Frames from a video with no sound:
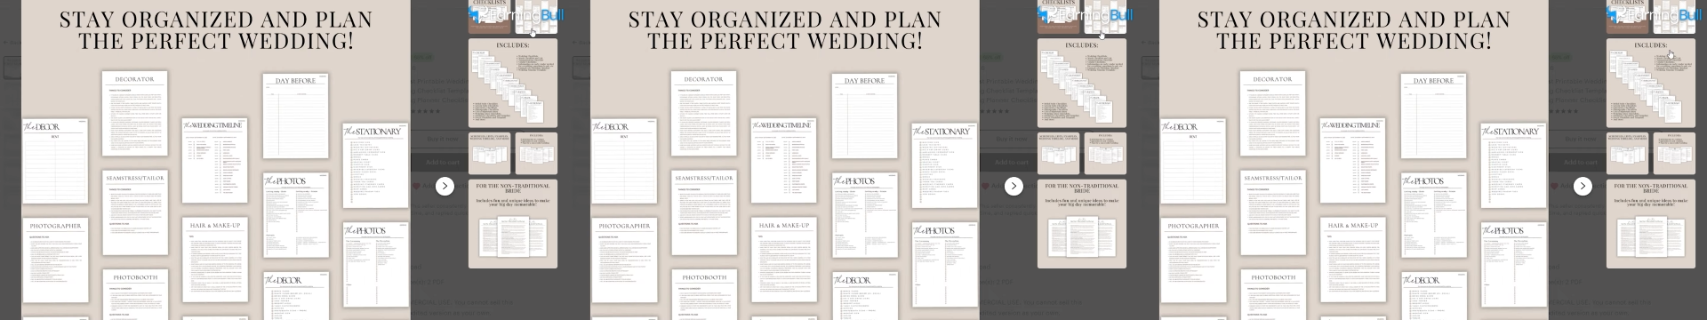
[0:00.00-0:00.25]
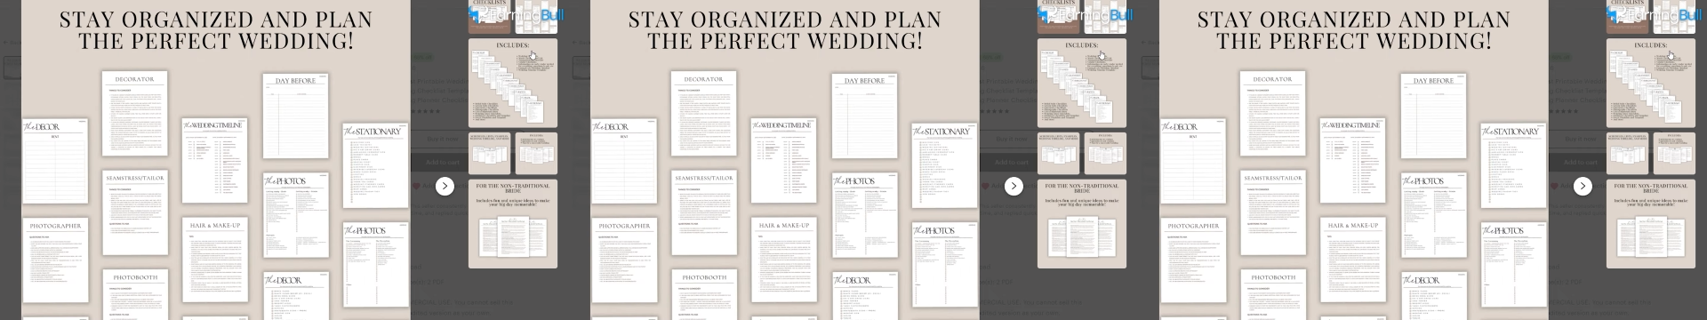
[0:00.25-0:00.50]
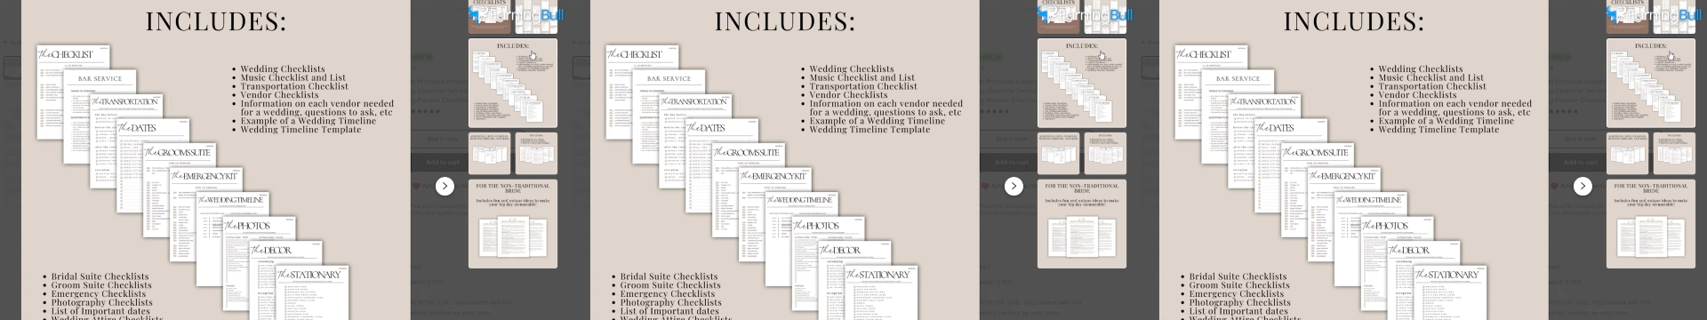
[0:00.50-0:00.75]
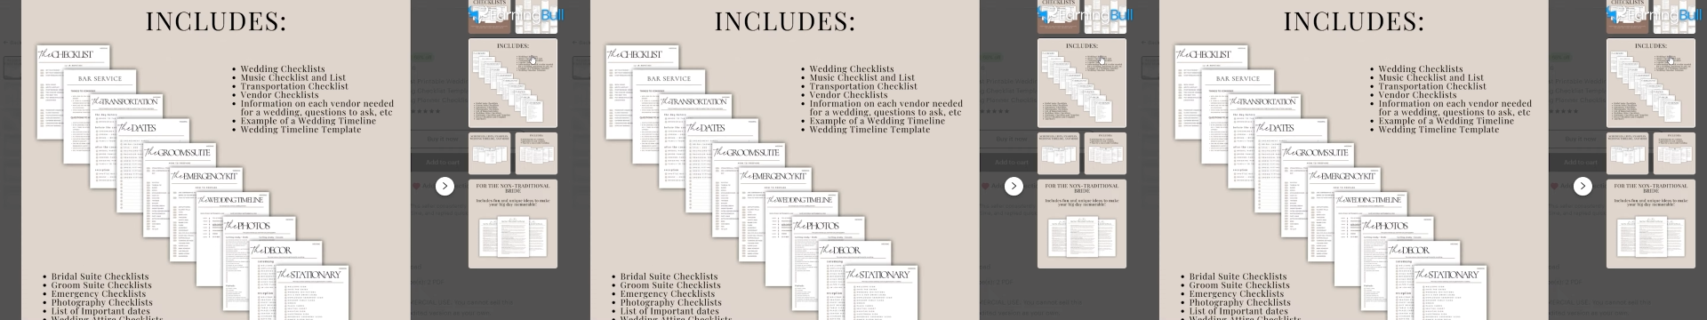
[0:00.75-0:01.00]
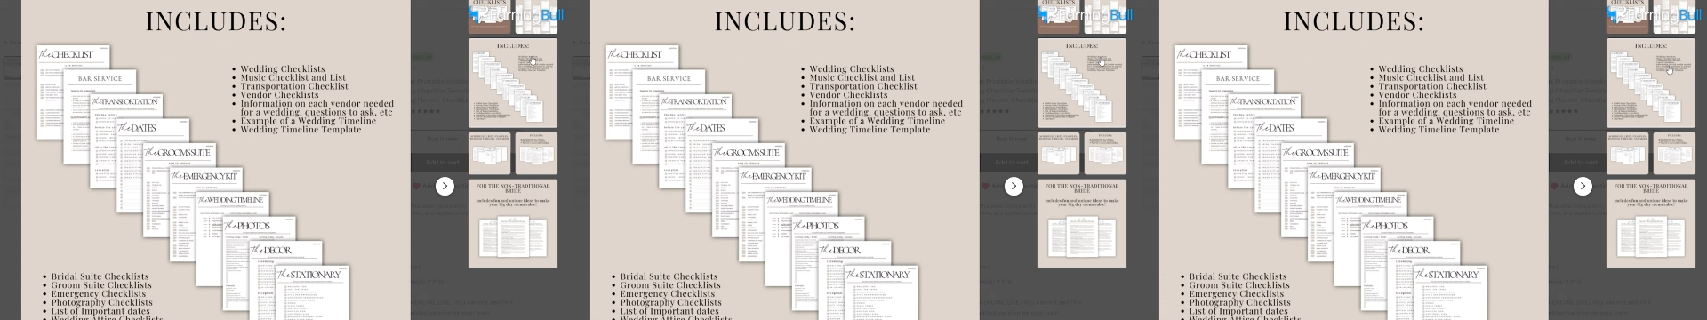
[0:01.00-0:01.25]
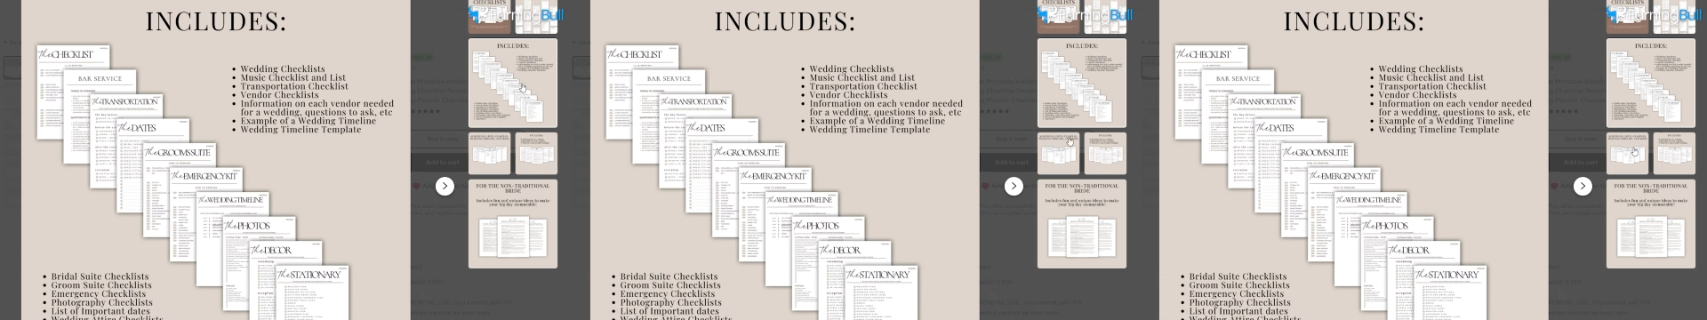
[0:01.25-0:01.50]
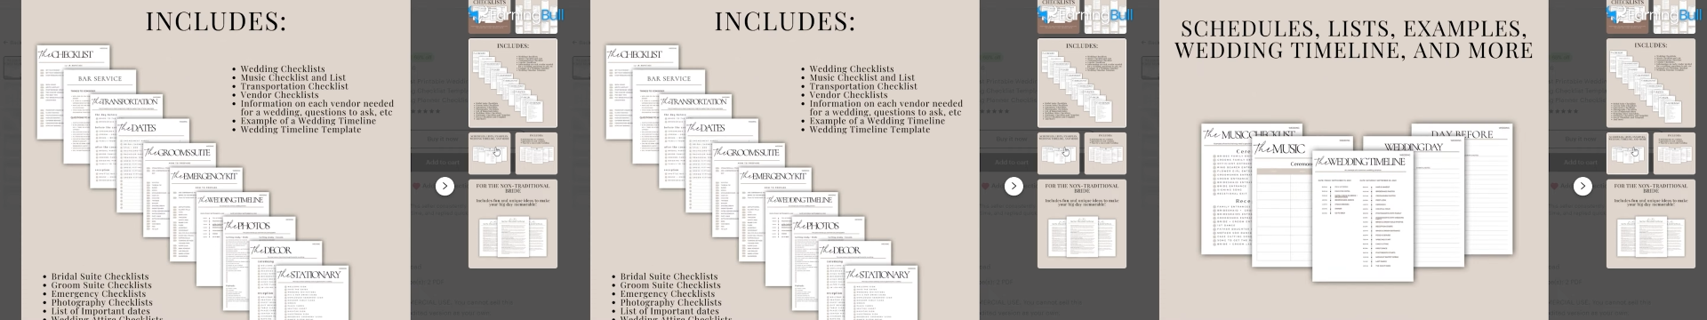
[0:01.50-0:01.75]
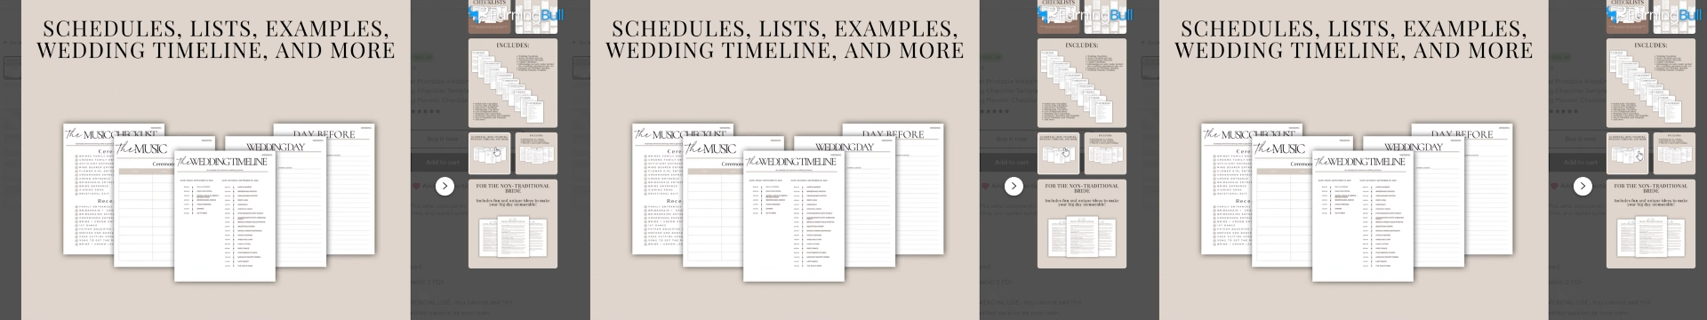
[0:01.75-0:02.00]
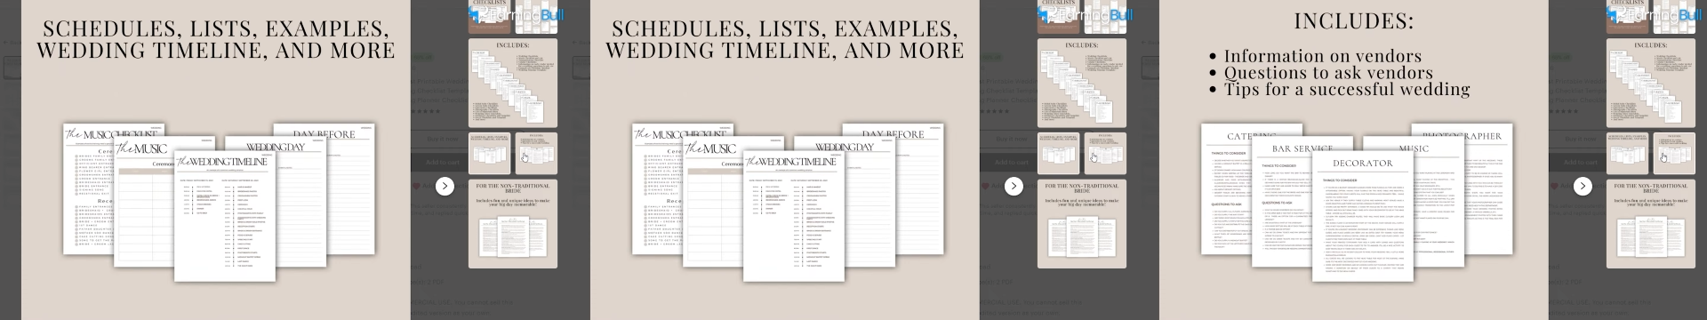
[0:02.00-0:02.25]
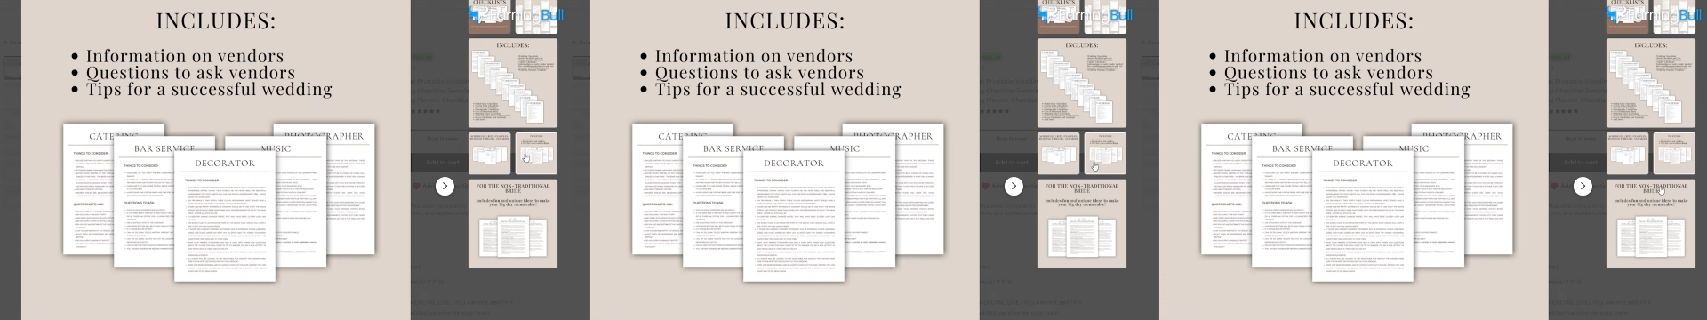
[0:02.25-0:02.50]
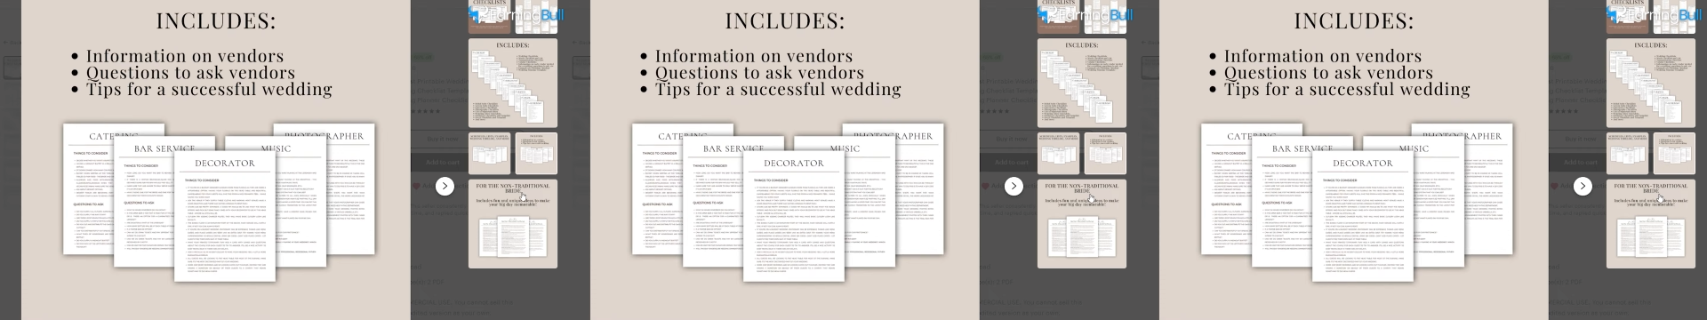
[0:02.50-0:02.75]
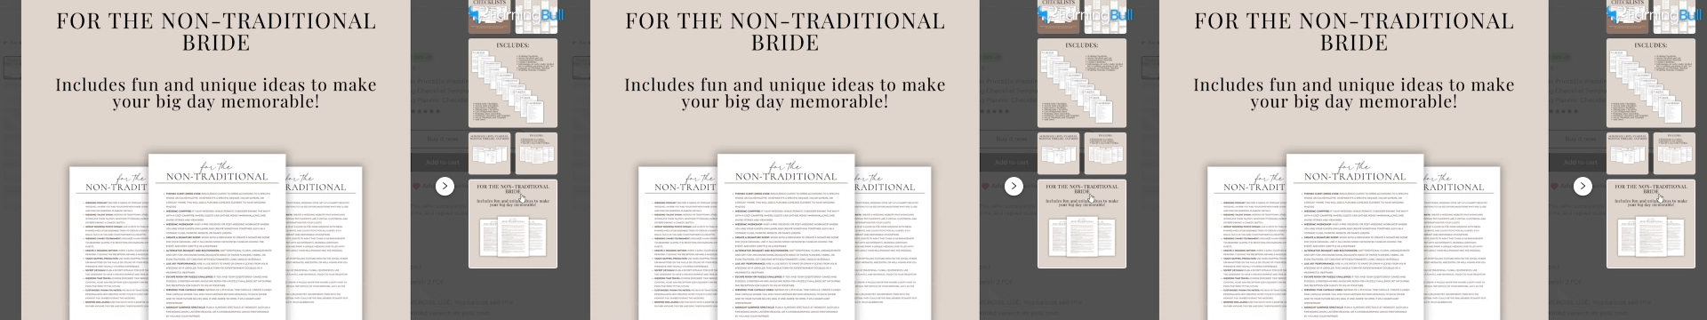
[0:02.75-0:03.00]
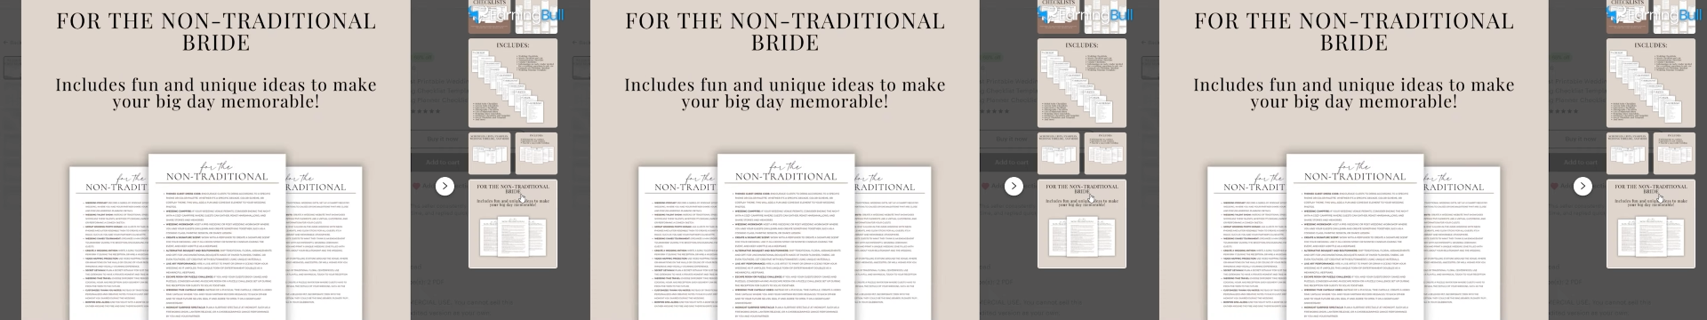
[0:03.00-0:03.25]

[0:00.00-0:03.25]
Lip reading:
(no speaker visible)